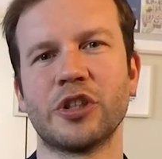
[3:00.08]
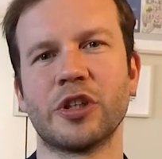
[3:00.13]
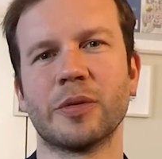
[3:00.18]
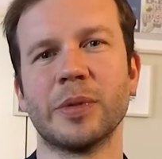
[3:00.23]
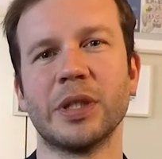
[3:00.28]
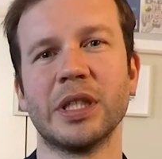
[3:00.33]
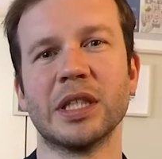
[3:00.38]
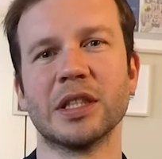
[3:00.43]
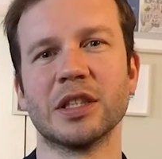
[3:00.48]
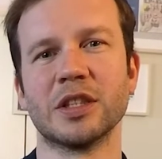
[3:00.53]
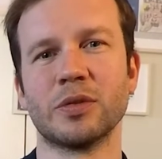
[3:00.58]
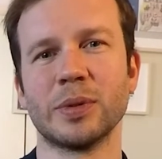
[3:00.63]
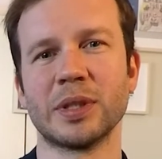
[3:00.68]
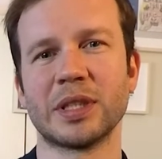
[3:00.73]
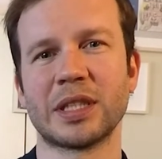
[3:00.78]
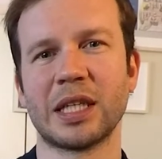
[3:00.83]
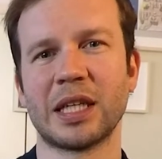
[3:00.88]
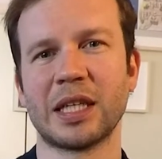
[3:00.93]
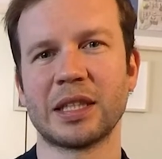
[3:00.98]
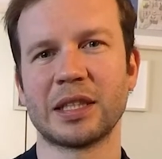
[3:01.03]
Germany and
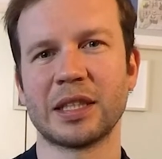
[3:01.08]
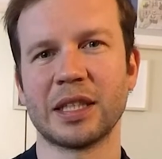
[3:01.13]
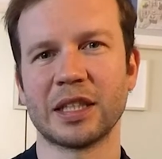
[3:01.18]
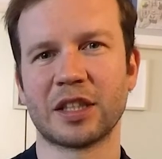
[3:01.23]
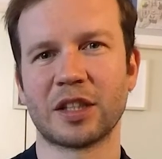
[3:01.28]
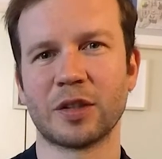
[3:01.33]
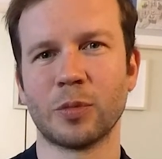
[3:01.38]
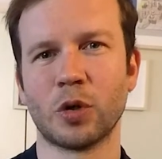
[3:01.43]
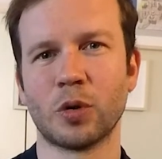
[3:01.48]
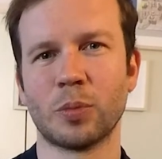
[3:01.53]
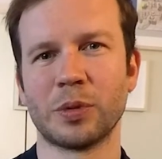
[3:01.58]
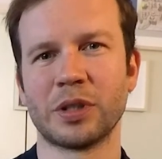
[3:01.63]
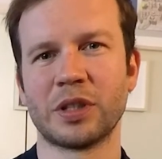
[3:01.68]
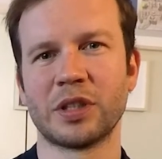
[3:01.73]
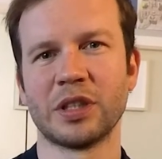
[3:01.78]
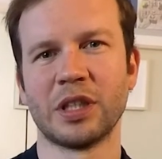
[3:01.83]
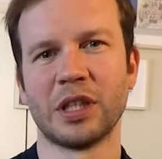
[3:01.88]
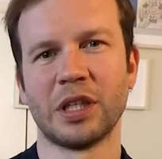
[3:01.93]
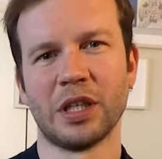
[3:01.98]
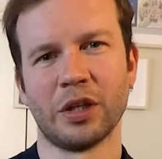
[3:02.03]
Switzerland at the
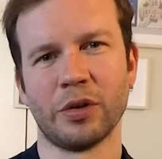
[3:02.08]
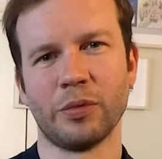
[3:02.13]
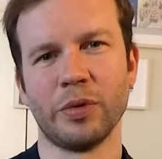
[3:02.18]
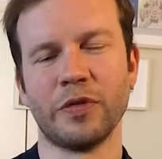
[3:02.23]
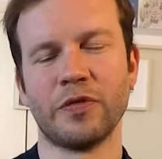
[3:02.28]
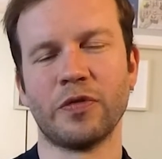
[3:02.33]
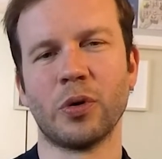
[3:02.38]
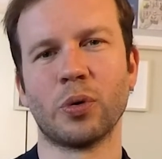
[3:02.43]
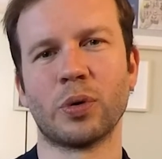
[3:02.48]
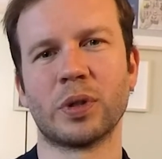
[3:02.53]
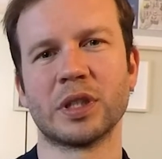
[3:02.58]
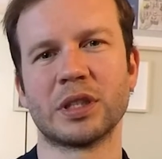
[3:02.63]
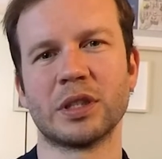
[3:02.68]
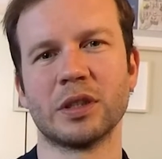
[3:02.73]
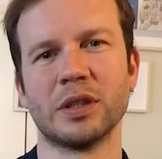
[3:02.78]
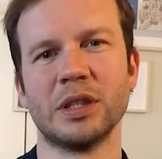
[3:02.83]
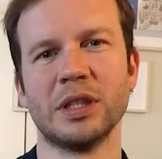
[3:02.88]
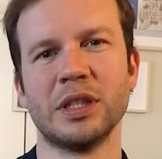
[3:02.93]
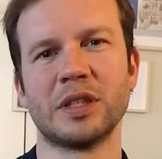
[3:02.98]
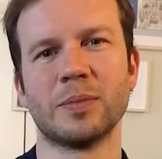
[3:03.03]
moment. We focused
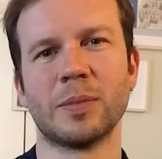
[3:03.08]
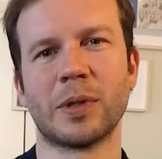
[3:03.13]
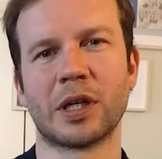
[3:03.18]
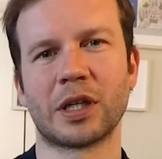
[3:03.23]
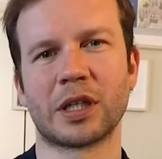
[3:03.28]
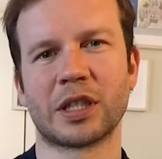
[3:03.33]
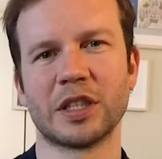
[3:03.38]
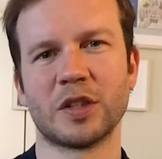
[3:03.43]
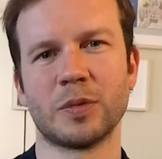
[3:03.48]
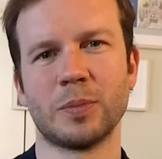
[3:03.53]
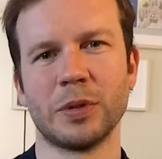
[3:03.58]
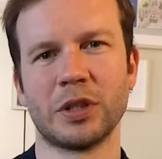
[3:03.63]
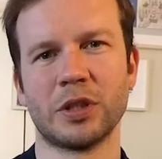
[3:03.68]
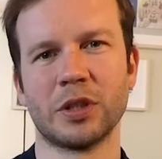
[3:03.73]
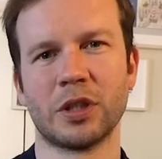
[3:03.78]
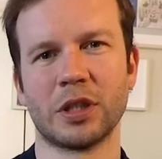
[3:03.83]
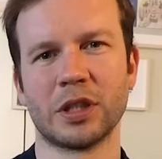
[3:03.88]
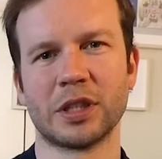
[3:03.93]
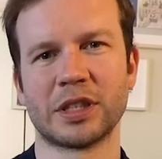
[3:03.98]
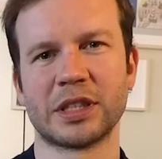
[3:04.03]
on these markets
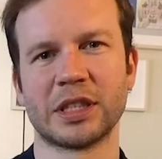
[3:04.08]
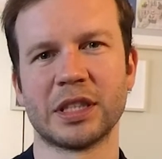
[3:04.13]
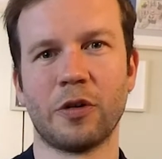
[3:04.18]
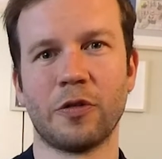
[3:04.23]
because